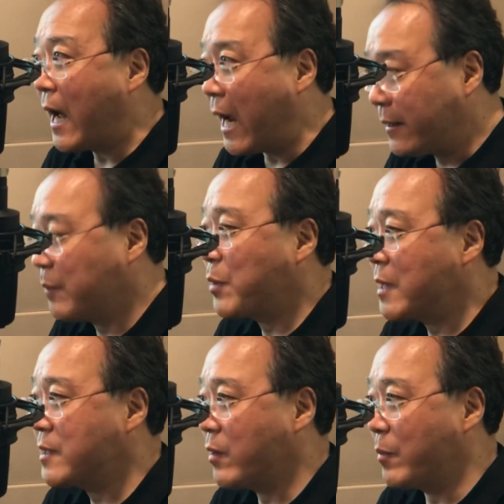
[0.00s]
I think
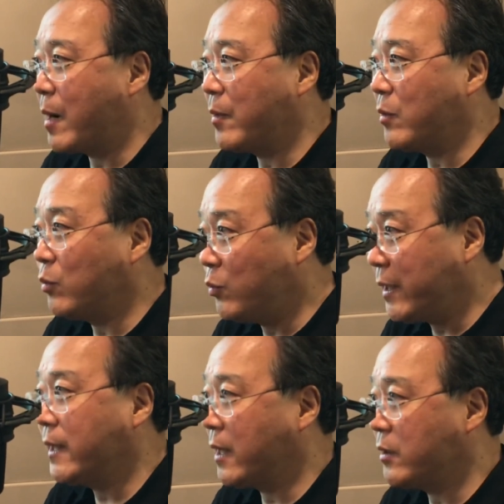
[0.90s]
President Obama
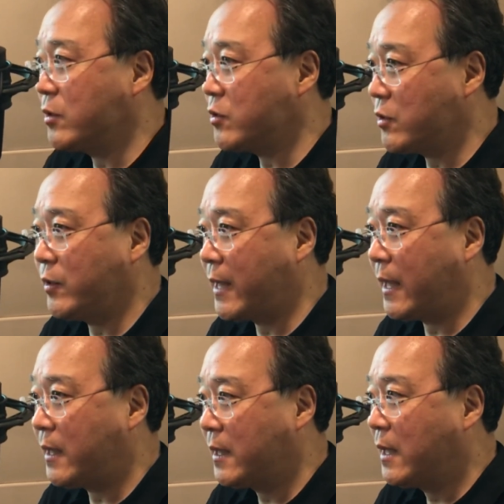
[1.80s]
really understood
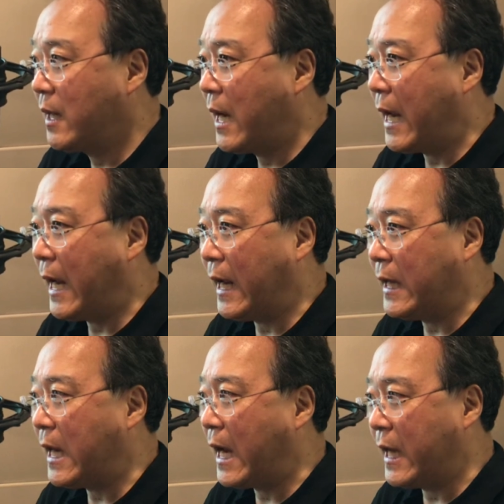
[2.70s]
that,
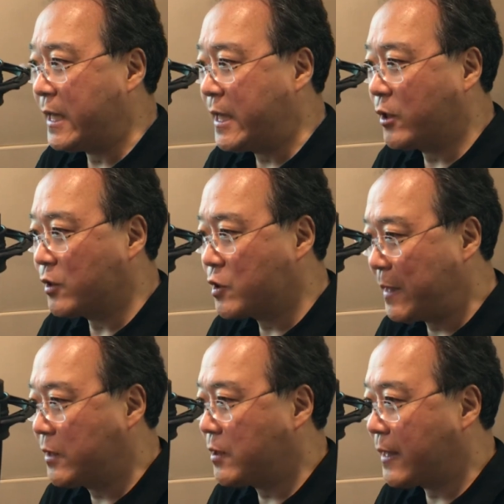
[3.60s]
and he could
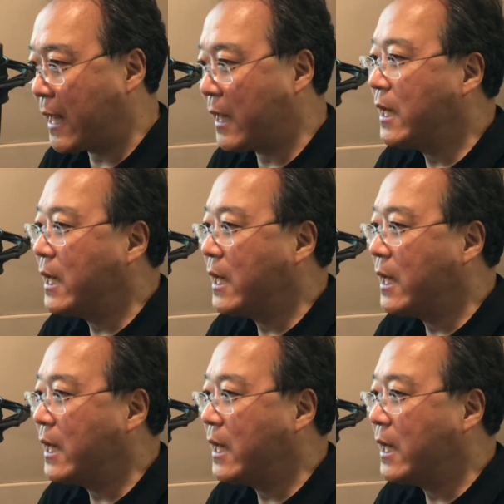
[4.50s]
speak to that.